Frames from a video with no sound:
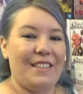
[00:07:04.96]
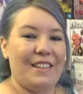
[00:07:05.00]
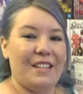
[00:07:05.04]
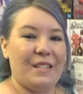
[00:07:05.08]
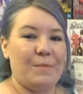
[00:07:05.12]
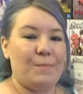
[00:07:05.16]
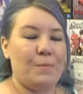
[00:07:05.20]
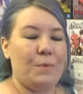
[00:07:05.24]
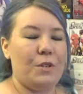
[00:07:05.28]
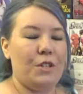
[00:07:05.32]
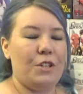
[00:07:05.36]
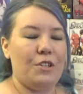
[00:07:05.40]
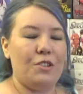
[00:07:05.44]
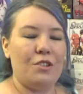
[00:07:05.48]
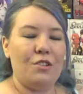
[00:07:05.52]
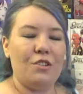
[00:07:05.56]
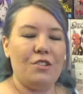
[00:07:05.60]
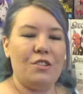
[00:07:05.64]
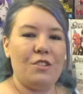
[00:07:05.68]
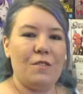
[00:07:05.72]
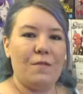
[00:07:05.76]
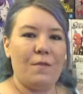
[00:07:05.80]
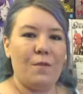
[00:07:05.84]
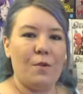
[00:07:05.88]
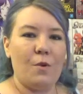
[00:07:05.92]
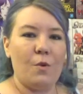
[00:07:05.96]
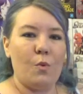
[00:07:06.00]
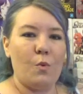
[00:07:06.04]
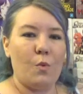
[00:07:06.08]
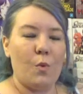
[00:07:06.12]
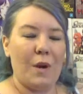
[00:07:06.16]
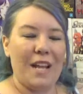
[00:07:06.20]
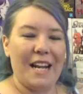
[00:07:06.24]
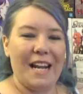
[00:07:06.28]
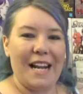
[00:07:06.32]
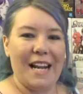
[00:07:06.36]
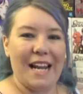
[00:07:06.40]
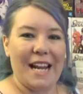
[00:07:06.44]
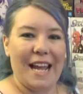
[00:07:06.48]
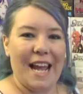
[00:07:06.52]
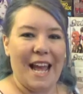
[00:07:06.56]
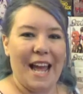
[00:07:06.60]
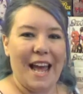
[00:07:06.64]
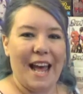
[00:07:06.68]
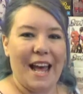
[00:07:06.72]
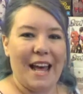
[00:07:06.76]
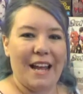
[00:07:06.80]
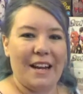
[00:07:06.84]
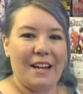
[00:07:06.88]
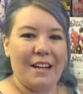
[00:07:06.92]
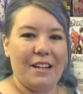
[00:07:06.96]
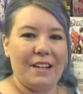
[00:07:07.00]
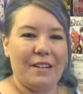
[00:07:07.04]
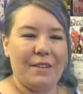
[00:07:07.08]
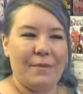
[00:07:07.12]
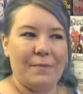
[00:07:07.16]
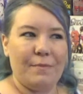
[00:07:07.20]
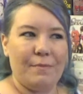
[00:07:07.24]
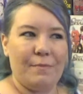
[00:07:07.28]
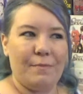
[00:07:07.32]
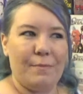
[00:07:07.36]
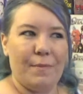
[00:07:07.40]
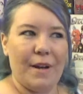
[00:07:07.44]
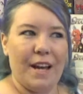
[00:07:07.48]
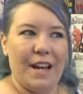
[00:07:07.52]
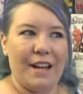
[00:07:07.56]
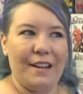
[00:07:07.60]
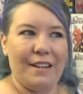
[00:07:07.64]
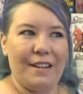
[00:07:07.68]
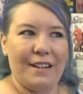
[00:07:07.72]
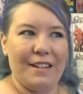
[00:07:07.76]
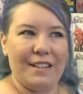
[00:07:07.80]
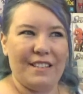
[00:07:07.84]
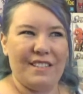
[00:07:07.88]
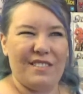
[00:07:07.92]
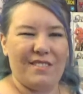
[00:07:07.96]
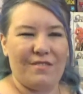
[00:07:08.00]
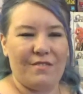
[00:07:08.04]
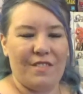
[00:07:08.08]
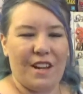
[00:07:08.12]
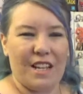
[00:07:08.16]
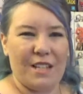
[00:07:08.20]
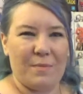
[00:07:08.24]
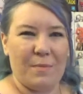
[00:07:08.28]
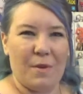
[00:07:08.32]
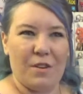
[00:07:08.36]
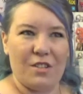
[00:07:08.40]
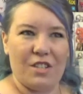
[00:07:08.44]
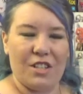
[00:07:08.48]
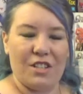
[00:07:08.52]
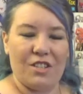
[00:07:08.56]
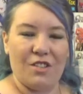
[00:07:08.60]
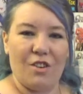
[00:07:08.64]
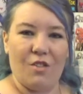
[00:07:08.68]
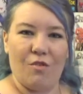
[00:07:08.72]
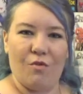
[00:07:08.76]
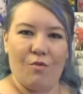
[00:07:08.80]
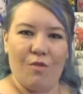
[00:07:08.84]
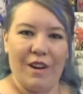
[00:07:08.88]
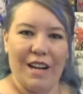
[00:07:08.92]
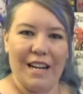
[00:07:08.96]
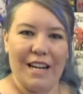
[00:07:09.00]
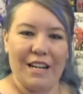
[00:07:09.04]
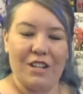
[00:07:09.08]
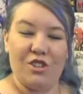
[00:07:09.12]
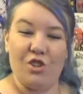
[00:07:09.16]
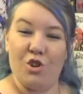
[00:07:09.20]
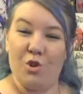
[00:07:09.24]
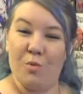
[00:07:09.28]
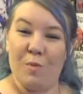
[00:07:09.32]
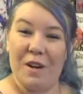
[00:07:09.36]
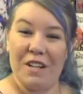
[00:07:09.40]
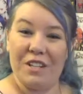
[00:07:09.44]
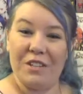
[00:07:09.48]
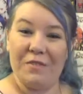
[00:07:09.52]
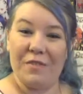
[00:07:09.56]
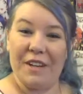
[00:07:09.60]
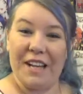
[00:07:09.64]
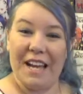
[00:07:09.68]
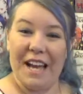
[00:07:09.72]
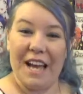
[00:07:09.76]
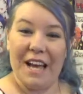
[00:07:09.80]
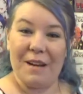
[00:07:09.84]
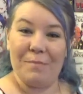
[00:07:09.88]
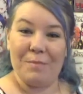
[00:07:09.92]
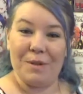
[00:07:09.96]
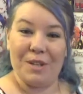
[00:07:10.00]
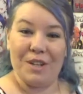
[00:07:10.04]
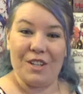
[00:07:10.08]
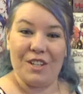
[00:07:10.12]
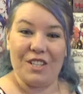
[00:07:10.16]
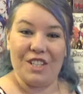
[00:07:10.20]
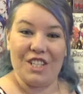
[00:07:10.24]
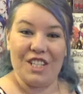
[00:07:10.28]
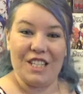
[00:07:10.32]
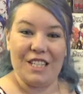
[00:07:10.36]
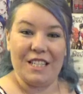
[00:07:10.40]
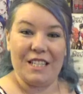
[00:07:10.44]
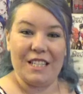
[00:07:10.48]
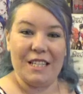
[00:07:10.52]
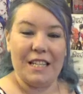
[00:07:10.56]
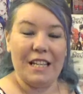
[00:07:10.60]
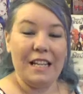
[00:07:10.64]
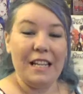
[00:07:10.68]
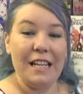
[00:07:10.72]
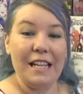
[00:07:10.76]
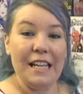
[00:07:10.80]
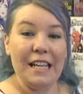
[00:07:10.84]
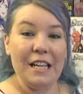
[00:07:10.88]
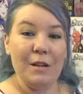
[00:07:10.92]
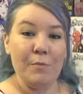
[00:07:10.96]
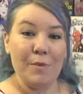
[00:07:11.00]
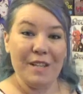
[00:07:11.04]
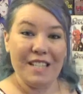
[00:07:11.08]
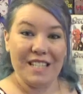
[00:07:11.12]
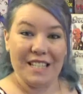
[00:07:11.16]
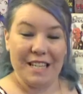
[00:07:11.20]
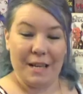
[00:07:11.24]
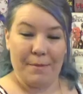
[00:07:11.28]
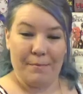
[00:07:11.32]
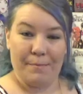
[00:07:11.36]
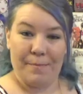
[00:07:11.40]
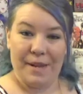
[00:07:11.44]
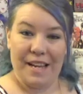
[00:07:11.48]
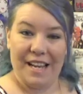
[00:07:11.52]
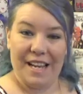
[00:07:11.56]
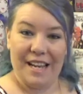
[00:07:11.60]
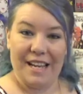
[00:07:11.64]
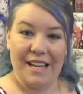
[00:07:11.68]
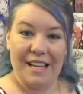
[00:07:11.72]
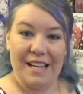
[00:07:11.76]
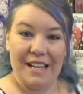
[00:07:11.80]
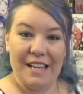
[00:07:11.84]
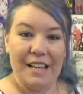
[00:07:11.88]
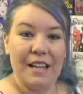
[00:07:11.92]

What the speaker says: this beautiful wedding gown, but I suppose it's not really too much of a gown because she's a little bit skimpy.